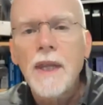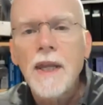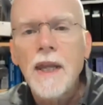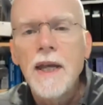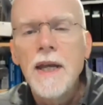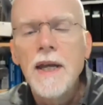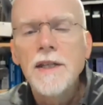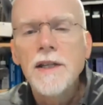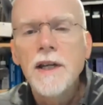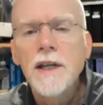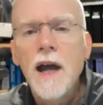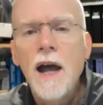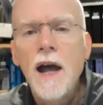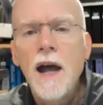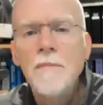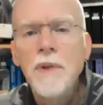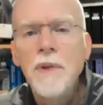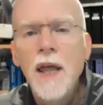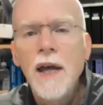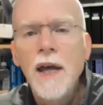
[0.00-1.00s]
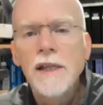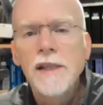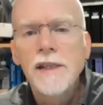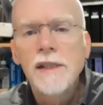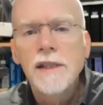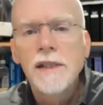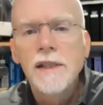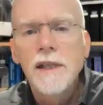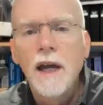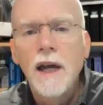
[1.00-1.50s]
It's a
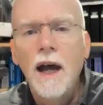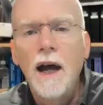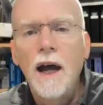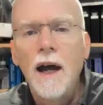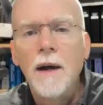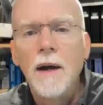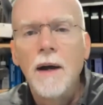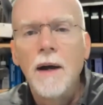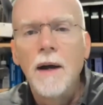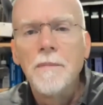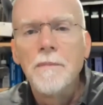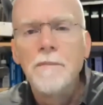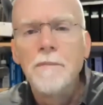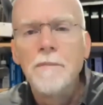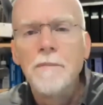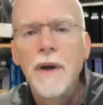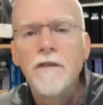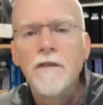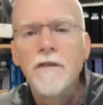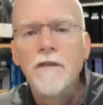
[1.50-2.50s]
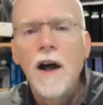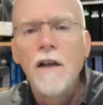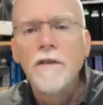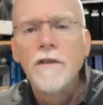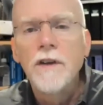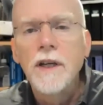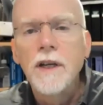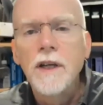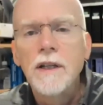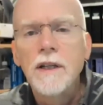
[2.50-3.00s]
complex but
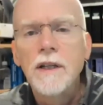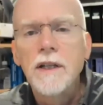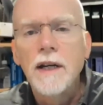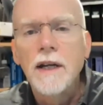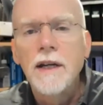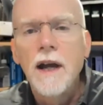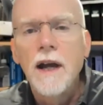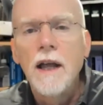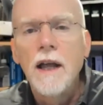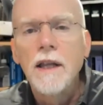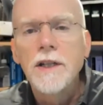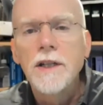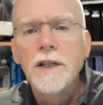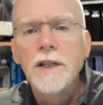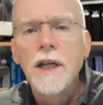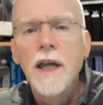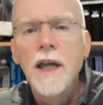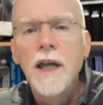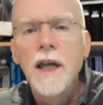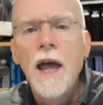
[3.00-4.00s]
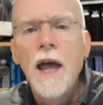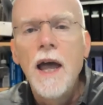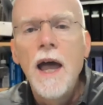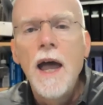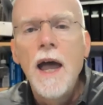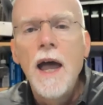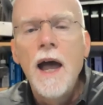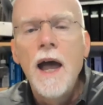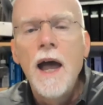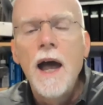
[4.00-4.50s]
evolving technology.
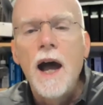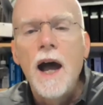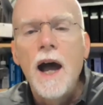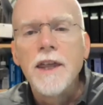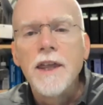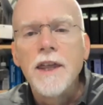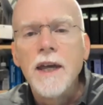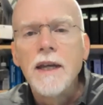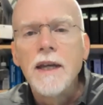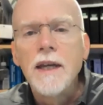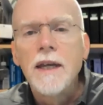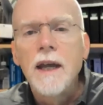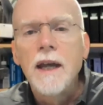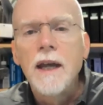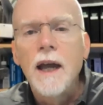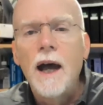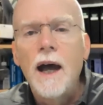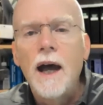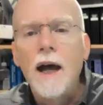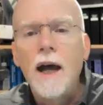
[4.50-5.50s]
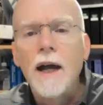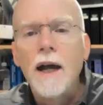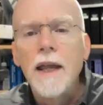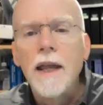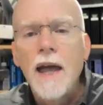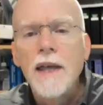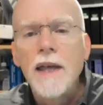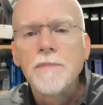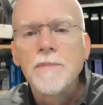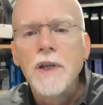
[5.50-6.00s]
I think it
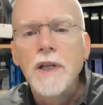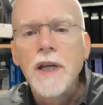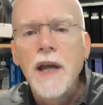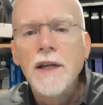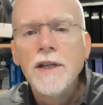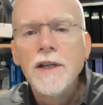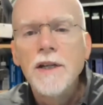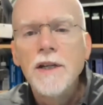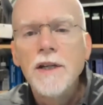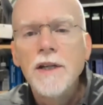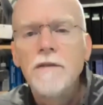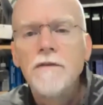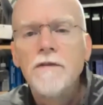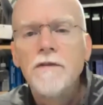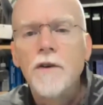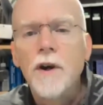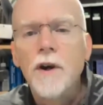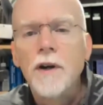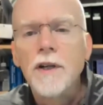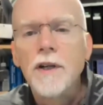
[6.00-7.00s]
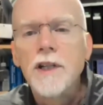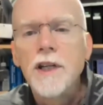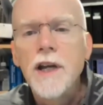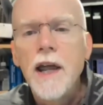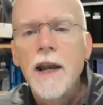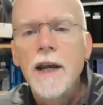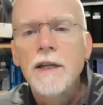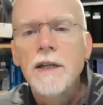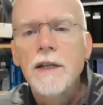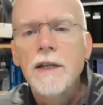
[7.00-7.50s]
has potential for
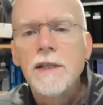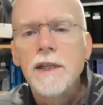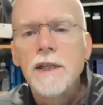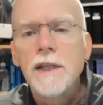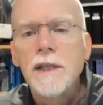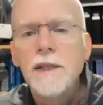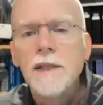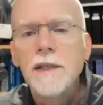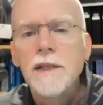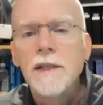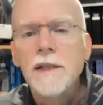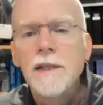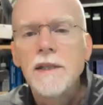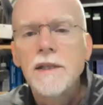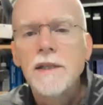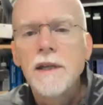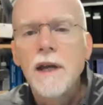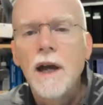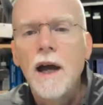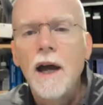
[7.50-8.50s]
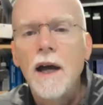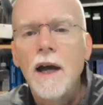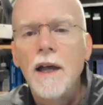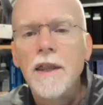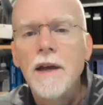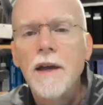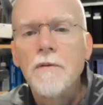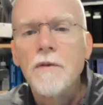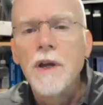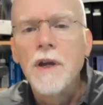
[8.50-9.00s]
genetic diseases
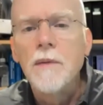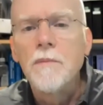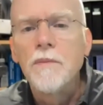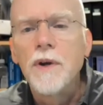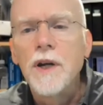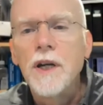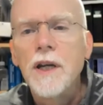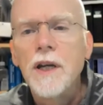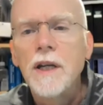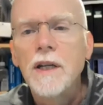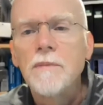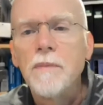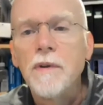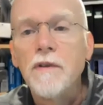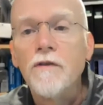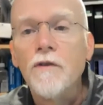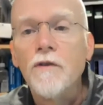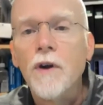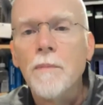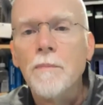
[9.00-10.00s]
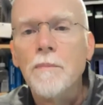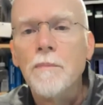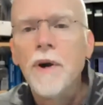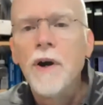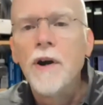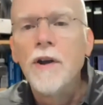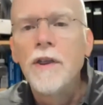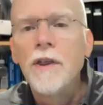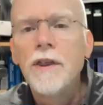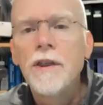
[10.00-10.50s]
that we can predict before
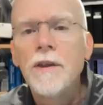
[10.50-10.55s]
birth.